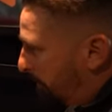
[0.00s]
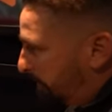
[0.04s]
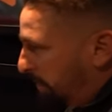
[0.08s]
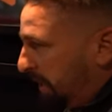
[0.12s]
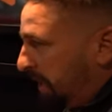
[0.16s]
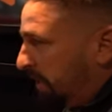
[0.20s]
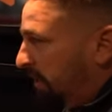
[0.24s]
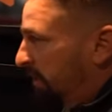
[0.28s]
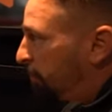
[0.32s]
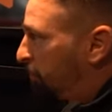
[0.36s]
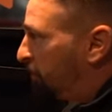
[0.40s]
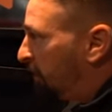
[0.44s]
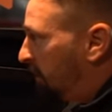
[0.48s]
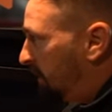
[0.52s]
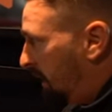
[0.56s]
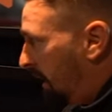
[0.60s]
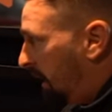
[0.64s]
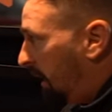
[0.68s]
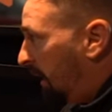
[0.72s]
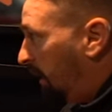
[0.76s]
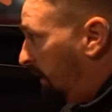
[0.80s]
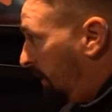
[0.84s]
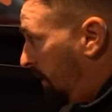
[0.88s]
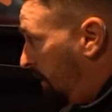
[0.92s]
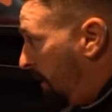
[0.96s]
beat up the
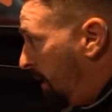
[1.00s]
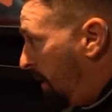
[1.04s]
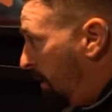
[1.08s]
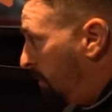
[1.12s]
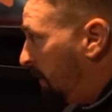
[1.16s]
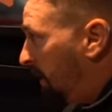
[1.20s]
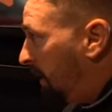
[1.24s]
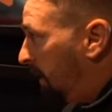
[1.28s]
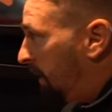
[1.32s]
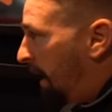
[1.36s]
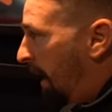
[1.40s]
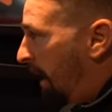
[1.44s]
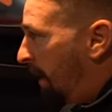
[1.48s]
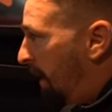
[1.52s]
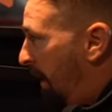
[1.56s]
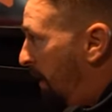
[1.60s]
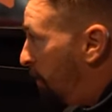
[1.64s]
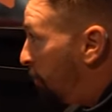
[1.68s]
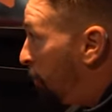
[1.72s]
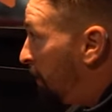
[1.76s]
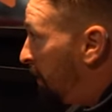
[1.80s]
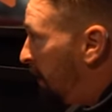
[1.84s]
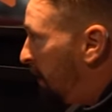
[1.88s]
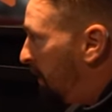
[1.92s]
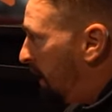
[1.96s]
day. Yeah. I mean, I
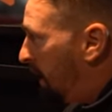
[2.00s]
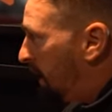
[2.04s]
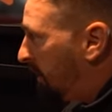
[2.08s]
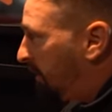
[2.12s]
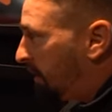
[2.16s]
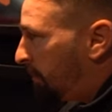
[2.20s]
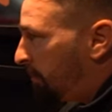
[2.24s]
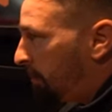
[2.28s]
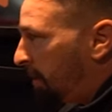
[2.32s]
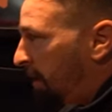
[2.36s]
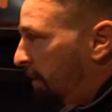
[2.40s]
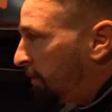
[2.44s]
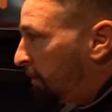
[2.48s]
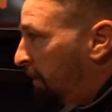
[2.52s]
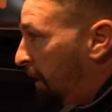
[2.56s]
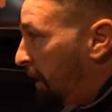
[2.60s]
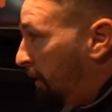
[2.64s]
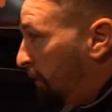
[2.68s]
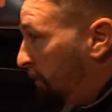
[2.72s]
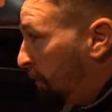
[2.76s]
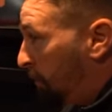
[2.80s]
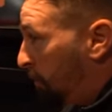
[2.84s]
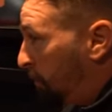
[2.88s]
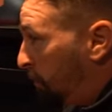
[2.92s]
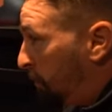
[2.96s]
really liked about that
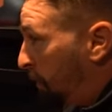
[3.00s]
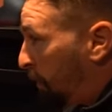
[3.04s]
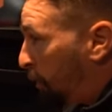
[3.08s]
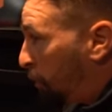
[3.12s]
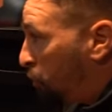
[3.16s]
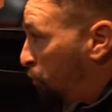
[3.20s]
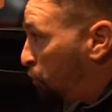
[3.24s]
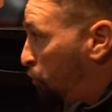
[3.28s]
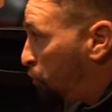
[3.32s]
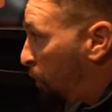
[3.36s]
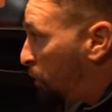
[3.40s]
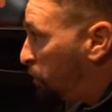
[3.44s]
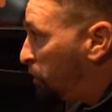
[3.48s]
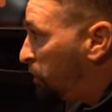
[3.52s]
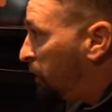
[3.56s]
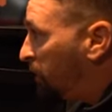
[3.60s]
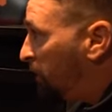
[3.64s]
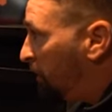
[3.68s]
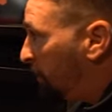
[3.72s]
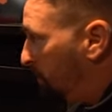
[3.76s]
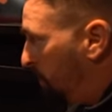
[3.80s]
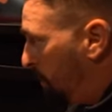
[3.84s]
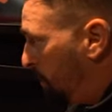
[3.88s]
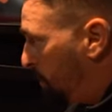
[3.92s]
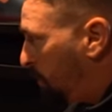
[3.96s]
and the, the construction
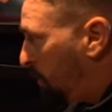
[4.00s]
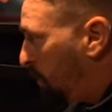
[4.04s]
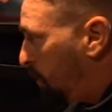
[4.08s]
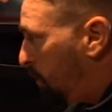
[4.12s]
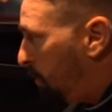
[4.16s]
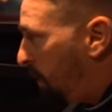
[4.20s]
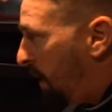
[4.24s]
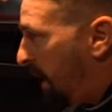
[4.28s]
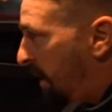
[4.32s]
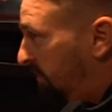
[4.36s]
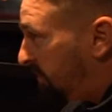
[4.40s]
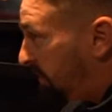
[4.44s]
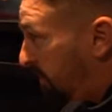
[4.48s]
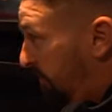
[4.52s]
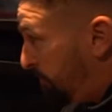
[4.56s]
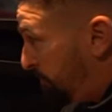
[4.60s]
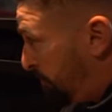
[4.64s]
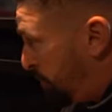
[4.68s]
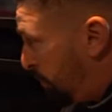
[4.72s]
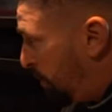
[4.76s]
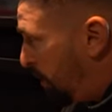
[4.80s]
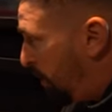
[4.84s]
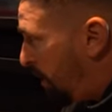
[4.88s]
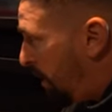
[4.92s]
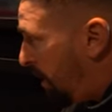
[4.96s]
and the build that you guys have
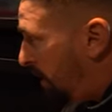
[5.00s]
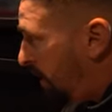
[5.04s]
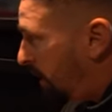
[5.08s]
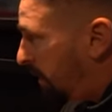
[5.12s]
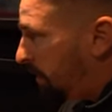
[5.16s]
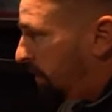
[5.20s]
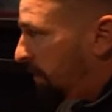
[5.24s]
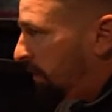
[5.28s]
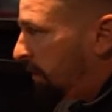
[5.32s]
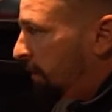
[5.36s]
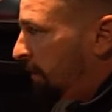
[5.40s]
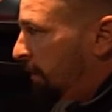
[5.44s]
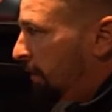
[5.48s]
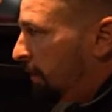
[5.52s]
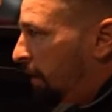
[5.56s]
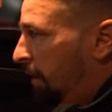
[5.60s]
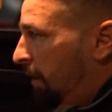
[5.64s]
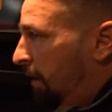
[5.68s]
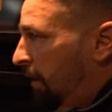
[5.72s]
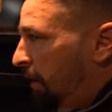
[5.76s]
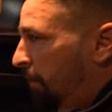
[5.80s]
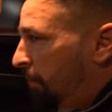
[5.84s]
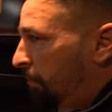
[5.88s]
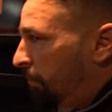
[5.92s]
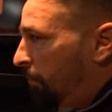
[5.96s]
put on it. Yeah.
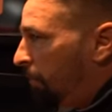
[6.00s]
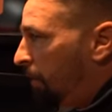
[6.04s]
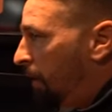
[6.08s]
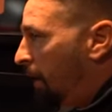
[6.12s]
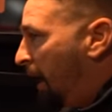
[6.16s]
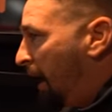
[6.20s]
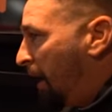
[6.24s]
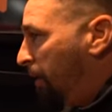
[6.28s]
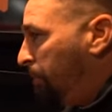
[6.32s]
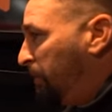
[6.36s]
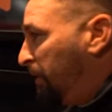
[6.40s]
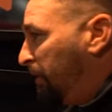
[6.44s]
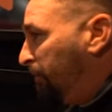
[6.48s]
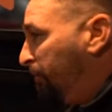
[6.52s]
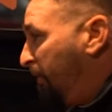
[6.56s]
Um, I'd be